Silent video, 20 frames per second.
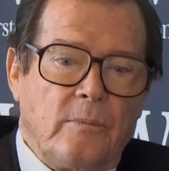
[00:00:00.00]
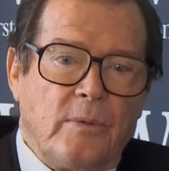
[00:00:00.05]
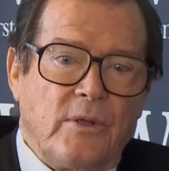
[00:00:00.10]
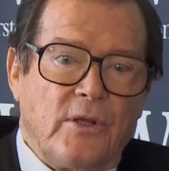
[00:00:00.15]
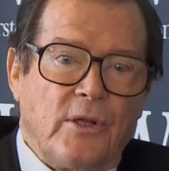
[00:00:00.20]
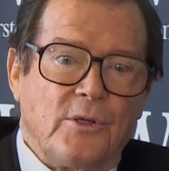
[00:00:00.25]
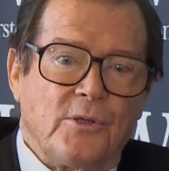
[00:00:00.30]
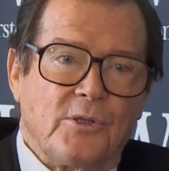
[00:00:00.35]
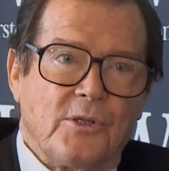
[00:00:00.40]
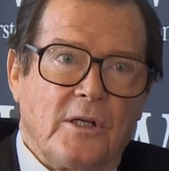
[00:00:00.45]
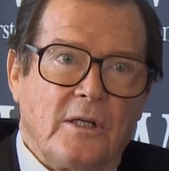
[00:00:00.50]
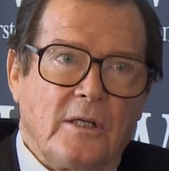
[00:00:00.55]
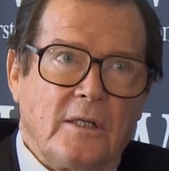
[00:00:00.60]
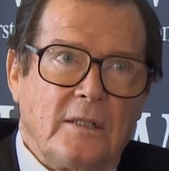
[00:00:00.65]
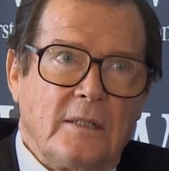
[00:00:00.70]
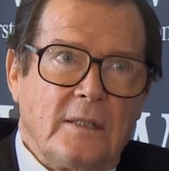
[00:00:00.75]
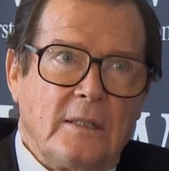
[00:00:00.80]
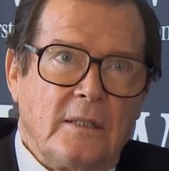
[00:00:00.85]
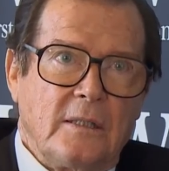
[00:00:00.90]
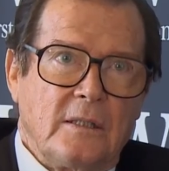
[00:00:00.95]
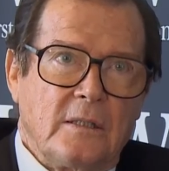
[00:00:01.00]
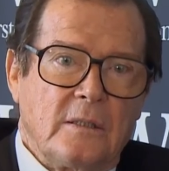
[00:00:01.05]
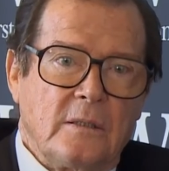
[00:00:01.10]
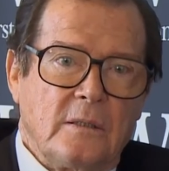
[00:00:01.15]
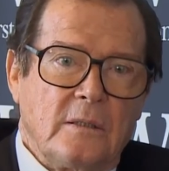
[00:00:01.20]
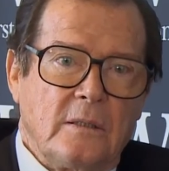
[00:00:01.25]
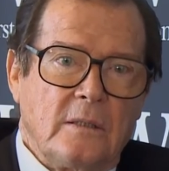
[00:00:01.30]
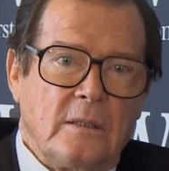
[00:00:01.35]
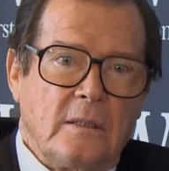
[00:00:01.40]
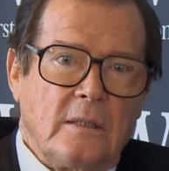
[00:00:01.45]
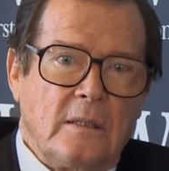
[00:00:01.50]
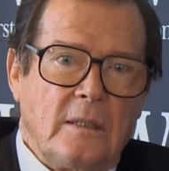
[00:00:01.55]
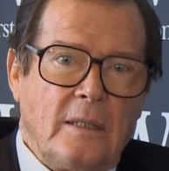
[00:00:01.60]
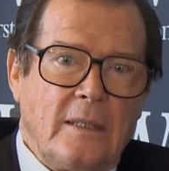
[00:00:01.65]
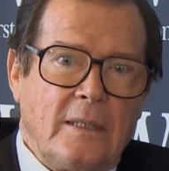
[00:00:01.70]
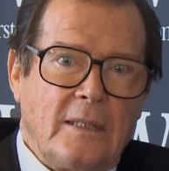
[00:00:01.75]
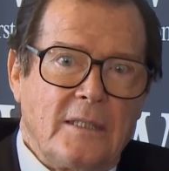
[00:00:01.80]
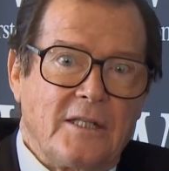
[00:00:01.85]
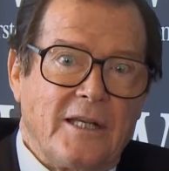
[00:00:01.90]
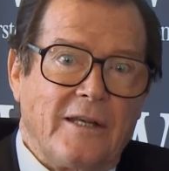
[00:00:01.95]
But those early days,
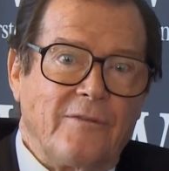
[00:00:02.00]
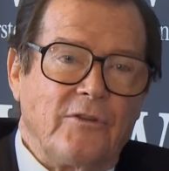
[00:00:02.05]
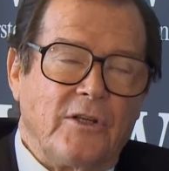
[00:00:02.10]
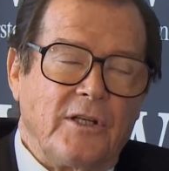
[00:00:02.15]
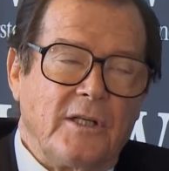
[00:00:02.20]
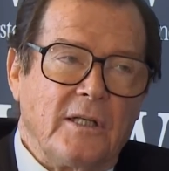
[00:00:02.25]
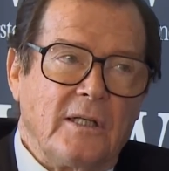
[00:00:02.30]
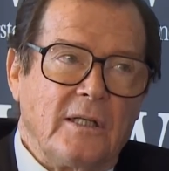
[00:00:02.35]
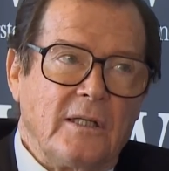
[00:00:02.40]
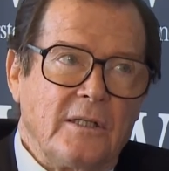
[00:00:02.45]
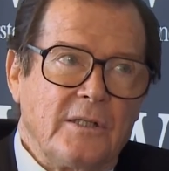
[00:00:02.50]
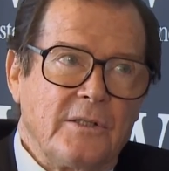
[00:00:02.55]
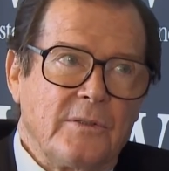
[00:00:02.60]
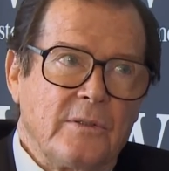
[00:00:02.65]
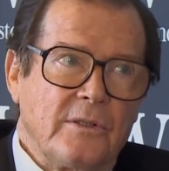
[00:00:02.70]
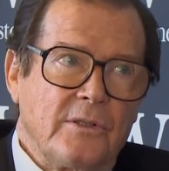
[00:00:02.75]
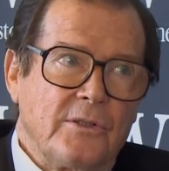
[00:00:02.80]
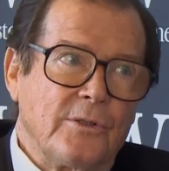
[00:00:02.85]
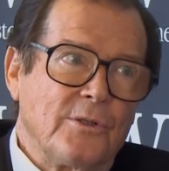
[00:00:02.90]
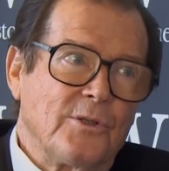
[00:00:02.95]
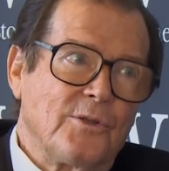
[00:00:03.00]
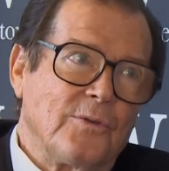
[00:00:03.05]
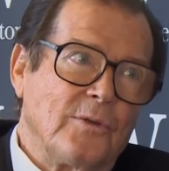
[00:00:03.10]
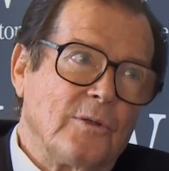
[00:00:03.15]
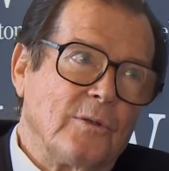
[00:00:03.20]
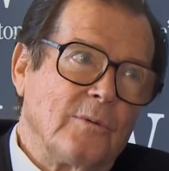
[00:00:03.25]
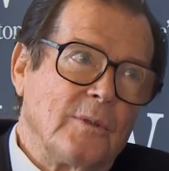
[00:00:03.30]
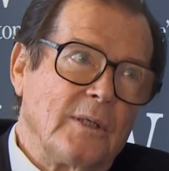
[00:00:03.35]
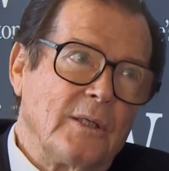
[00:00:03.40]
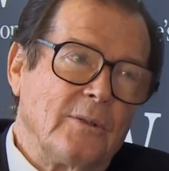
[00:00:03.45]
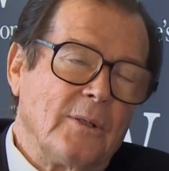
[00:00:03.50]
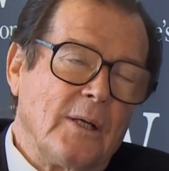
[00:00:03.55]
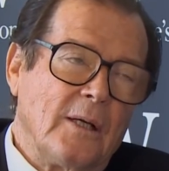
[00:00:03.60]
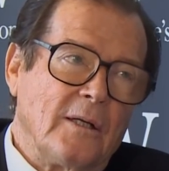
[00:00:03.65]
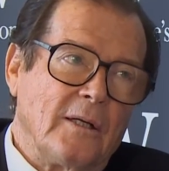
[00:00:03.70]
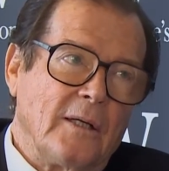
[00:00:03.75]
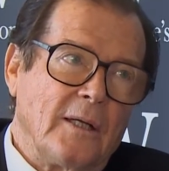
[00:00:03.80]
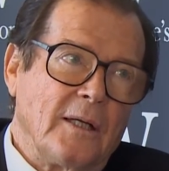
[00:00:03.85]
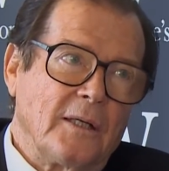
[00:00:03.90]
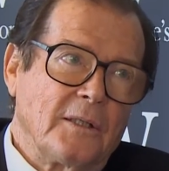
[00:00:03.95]
as every day is, was useful when you
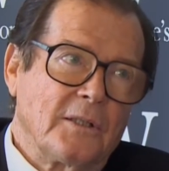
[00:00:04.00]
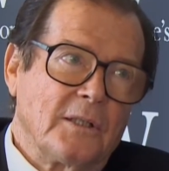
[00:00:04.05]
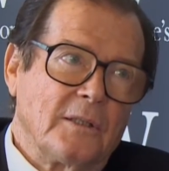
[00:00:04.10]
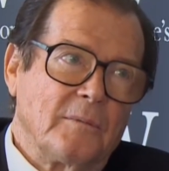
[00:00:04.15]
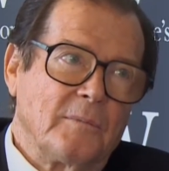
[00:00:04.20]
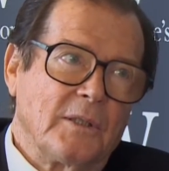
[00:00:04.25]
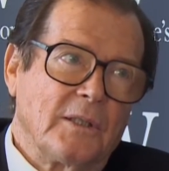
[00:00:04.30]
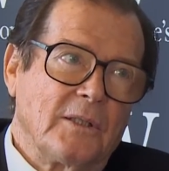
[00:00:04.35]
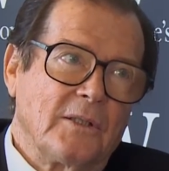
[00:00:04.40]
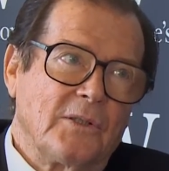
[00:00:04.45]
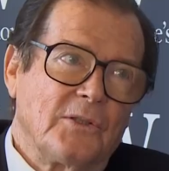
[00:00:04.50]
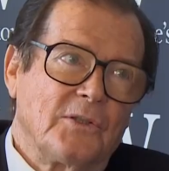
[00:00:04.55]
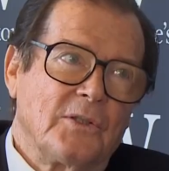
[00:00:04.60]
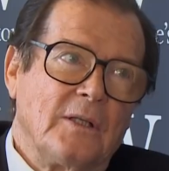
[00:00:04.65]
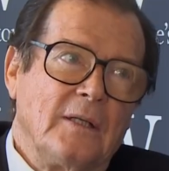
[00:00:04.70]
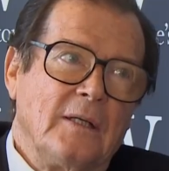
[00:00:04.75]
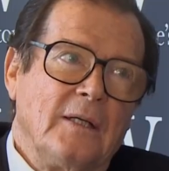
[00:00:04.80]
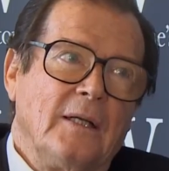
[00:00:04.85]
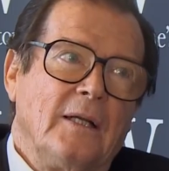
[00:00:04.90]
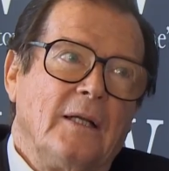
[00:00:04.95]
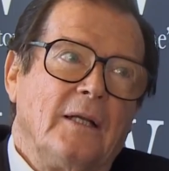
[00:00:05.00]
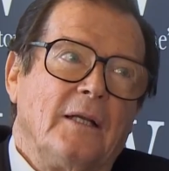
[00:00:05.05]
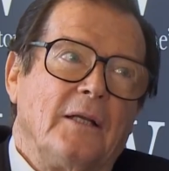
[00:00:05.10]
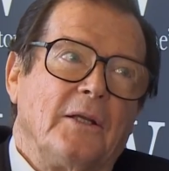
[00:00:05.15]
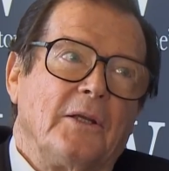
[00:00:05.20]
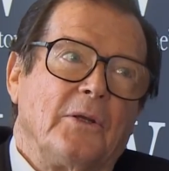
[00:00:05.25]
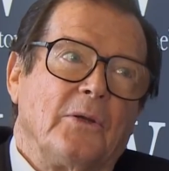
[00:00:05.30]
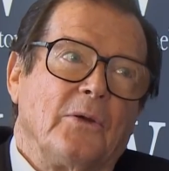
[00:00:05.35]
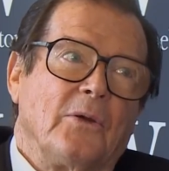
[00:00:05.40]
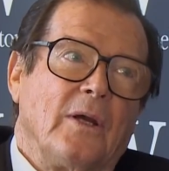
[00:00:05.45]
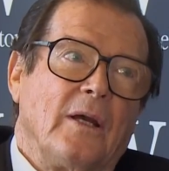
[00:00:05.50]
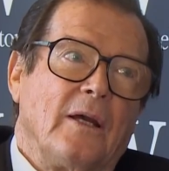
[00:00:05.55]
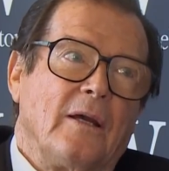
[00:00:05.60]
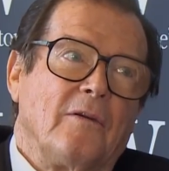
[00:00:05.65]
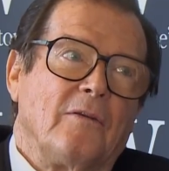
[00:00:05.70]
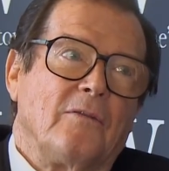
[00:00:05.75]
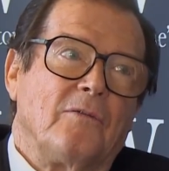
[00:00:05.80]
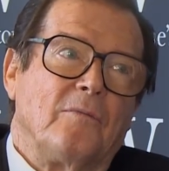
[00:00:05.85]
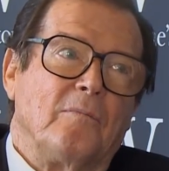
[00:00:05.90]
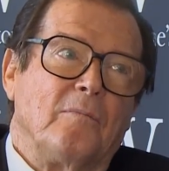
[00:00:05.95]
are an actor, because you
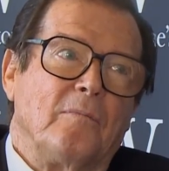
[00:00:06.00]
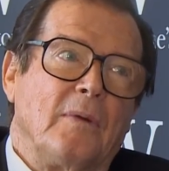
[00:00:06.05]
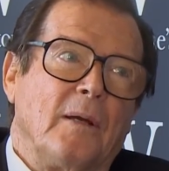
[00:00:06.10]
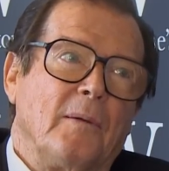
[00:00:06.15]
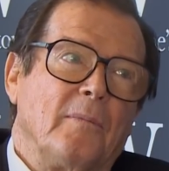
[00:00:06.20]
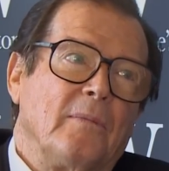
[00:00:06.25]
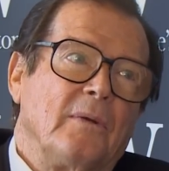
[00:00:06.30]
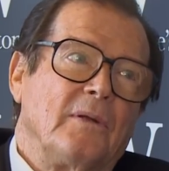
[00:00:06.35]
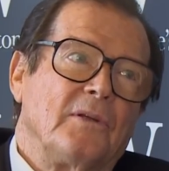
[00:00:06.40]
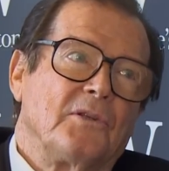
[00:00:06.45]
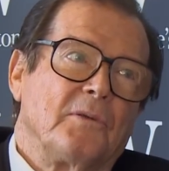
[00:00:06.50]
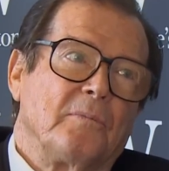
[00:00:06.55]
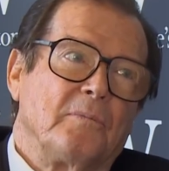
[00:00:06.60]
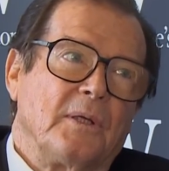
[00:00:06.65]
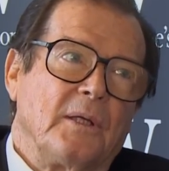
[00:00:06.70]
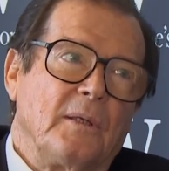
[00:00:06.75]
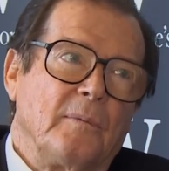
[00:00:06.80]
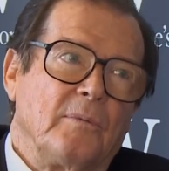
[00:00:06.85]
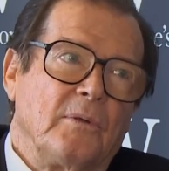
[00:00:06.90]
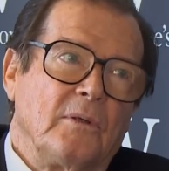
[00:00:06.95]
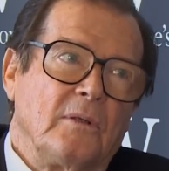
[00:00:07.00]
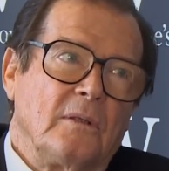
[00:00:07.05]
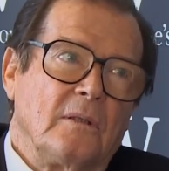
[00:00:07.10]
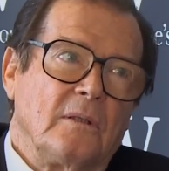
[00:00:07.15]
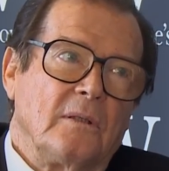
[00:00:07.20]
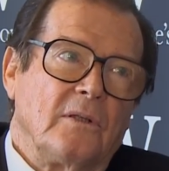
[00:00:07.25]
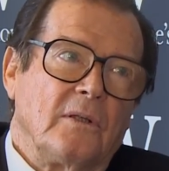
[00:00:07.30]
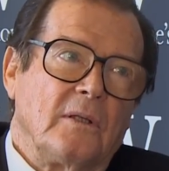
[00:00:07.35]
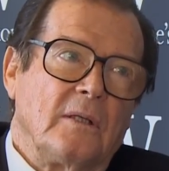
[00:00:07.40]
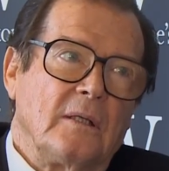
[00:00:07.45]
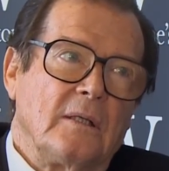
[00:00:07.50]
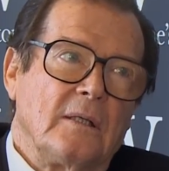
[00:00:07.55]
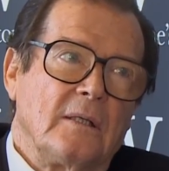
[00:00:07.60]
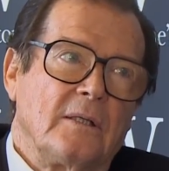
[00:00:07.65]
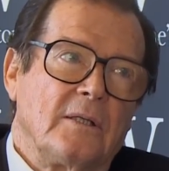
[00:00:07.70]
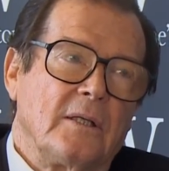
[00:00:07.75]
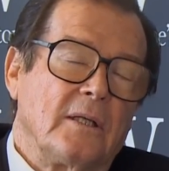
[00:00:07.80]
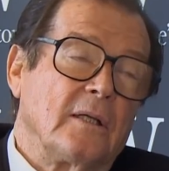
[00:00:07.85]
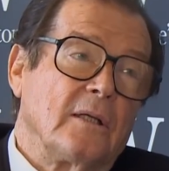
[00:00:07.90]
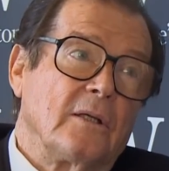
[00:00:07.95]
have memories of people and
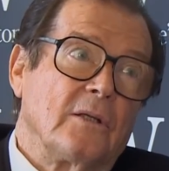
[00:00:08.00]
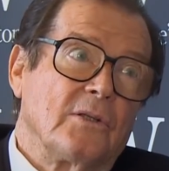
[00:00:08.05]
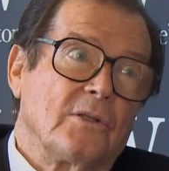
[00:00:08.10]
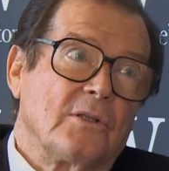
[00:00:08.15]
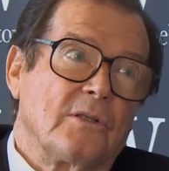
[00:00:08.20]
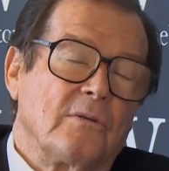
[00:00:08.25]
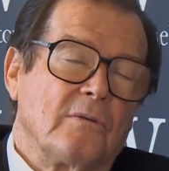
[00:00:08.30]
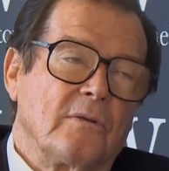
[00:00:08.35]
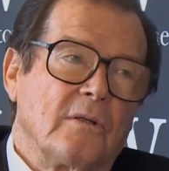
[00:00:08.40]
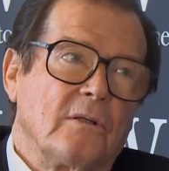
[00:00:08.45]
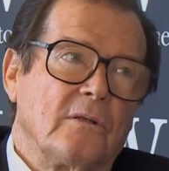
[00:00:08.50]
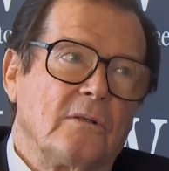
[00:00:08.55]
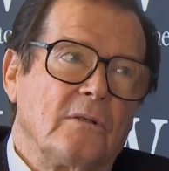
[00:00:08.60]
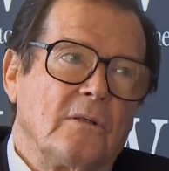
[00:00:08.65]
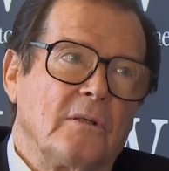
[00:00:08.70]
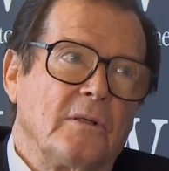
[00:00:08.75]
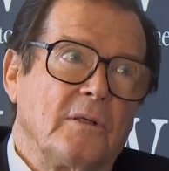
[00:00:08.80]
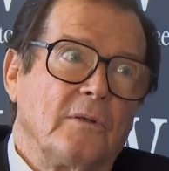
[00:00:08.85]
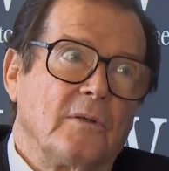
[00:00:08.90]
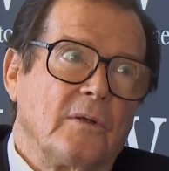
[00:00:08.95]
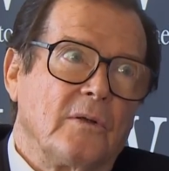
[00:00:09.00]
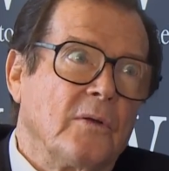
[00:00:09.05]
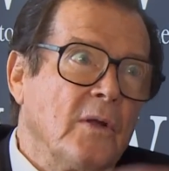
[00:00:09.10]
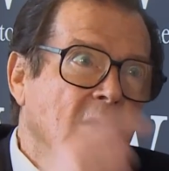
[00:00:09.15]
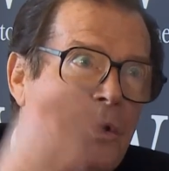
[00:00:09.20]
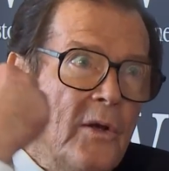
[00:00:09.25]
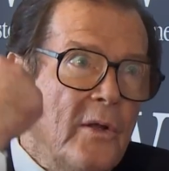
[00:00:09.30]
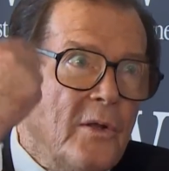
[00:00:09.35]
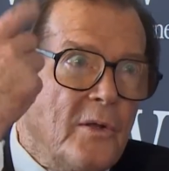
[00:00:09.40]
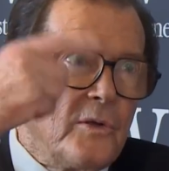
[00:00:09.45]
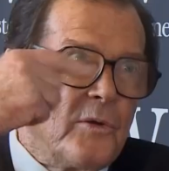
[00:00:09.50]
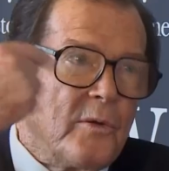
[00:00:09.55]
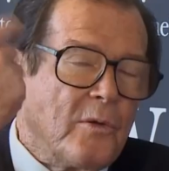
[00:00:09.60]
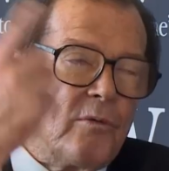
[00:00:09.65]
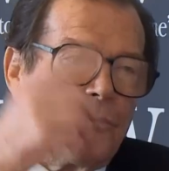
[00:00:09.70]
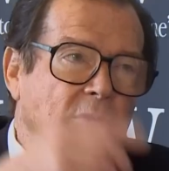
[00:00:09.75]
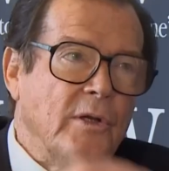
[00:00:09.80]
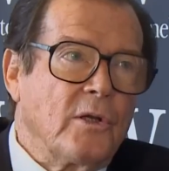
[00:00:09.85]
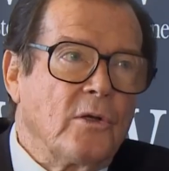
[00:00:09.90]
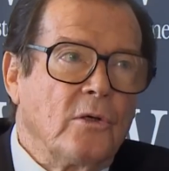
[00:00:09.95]
things to
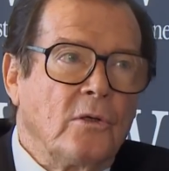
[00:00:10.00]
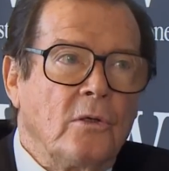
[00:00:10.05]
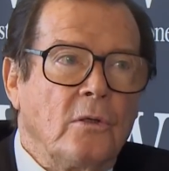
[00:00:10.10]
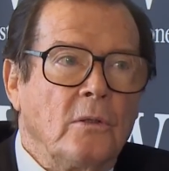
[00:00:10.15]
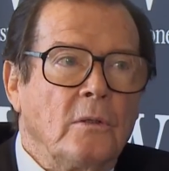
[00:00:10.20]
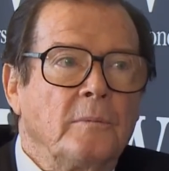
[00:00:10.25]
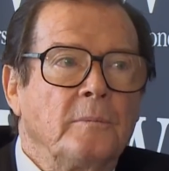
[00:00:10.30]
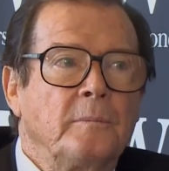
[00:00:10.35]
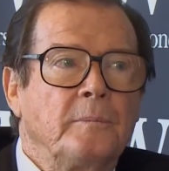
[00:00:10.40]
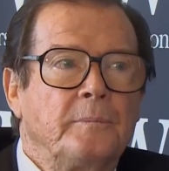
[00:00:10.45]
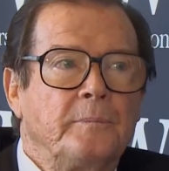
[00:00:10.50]
recall.